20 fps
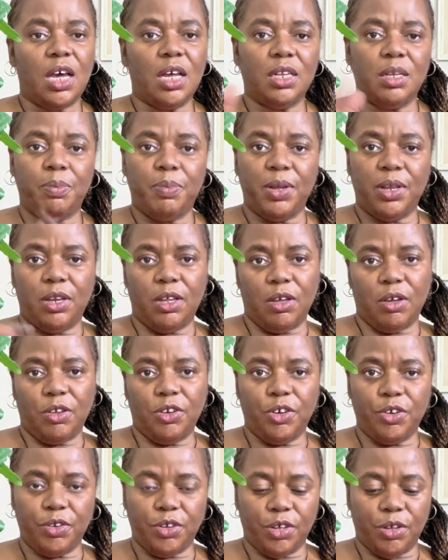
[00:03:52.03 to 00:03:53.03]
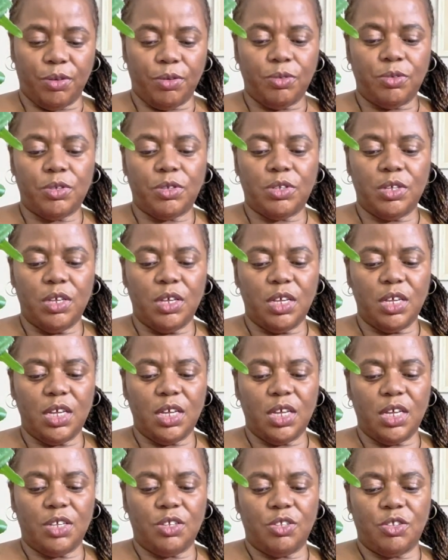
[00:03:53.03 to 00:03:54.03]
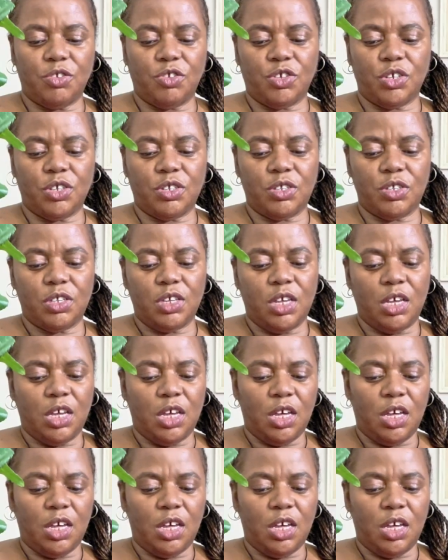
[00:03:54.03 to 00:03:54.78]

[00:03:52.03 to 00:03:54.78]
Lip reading: depending on your use, is to just